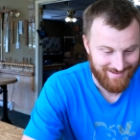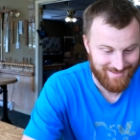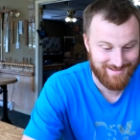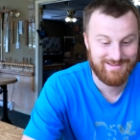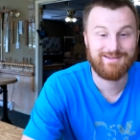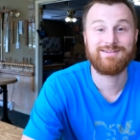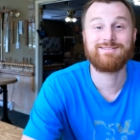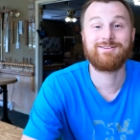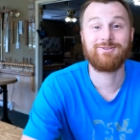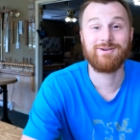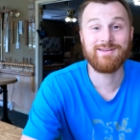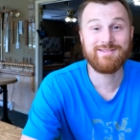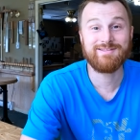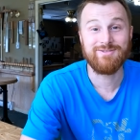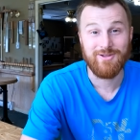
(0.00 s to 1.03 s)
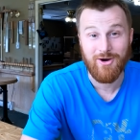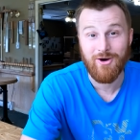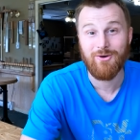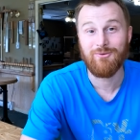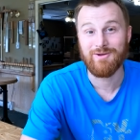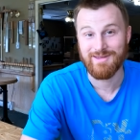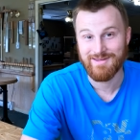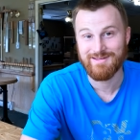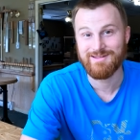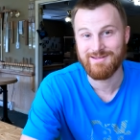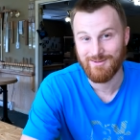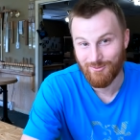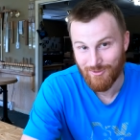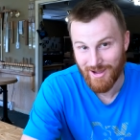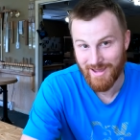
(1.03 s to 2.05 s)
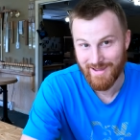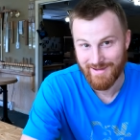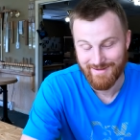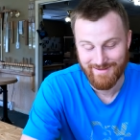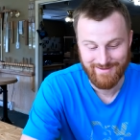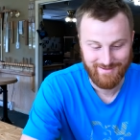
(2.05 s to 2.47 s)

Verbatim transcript: that's because there is no easy way.